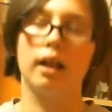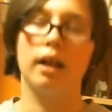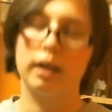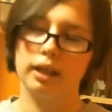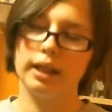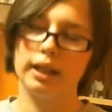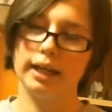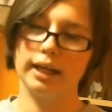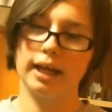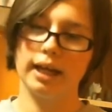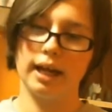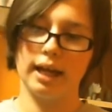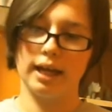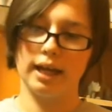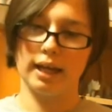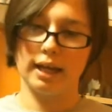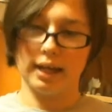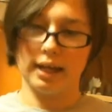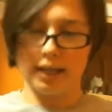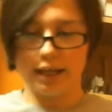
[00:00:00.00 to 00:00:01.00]
click
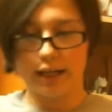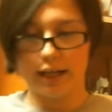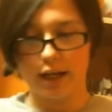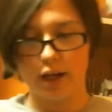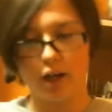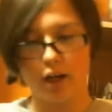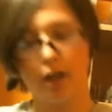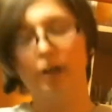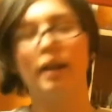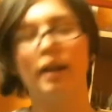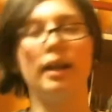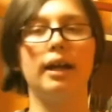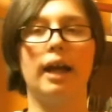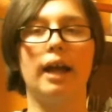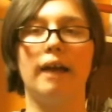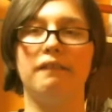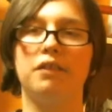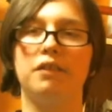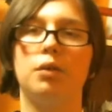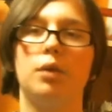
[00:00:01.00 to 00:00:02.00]
here
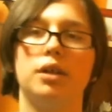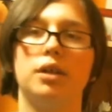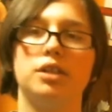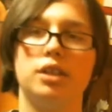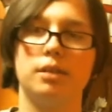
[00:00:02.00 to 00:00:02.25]
if you want